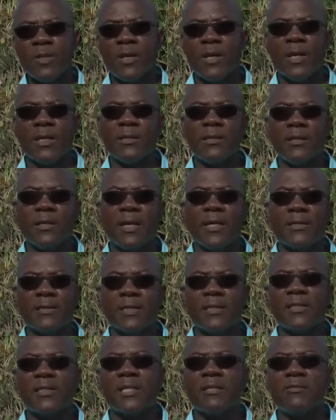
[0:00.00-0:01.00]
And
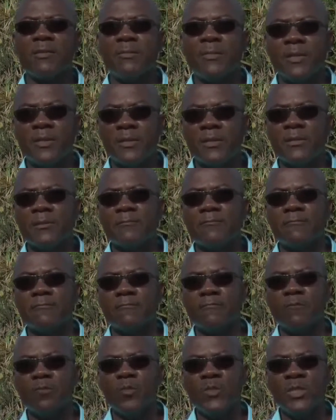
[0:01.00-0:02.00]
at that ceremony,
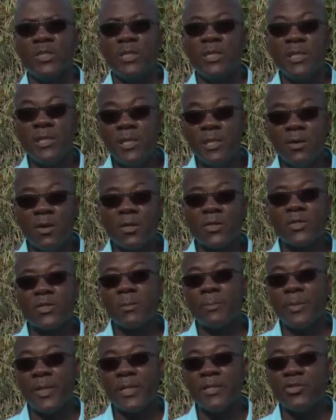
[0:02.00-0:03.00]
he
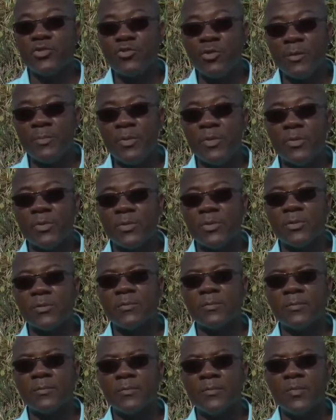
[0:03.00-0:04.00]
also paid tribute
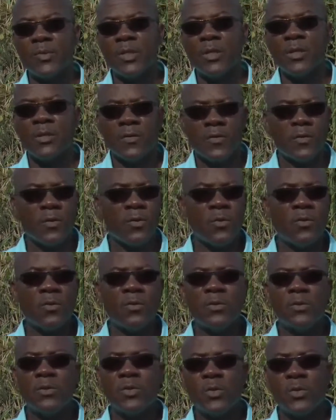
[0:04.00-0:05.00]

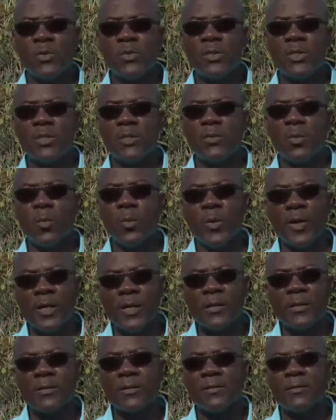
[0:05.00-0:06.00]
to the
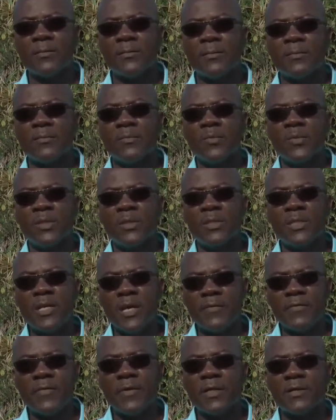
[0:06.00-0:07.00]
work,
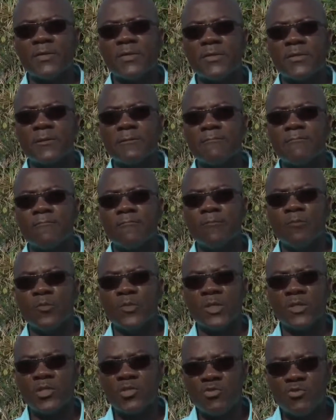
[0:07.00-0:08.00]
the efforts,
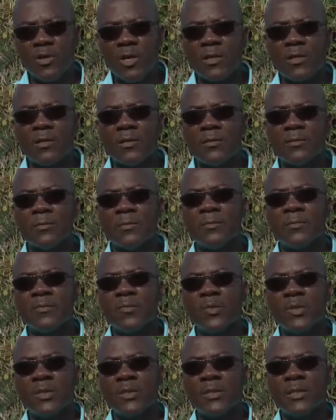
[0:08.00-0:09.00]
the struggle
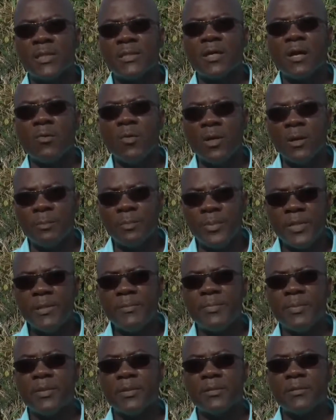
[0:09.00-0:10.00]
that our
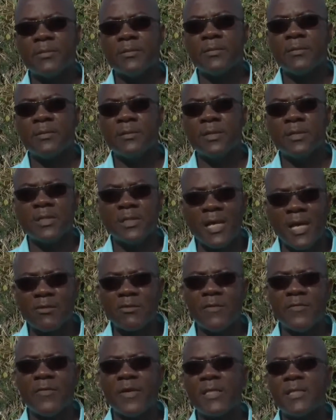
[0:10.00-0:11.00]
people, the
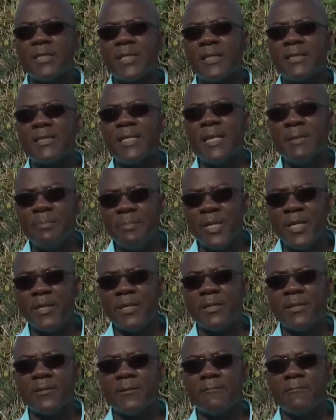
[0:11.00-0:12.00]
sacrifice that they
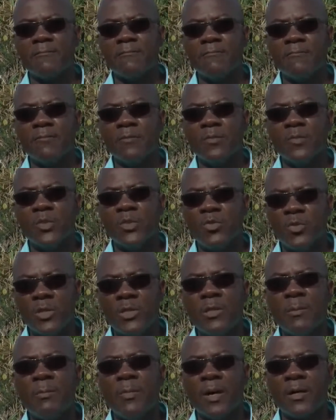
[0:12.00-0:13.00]
made
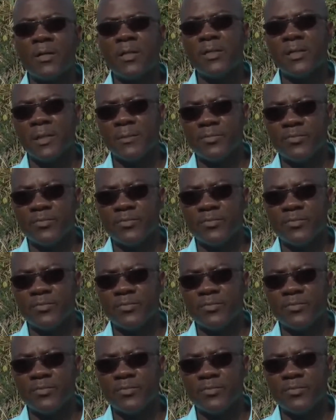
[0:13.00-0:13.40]
during the Buckley's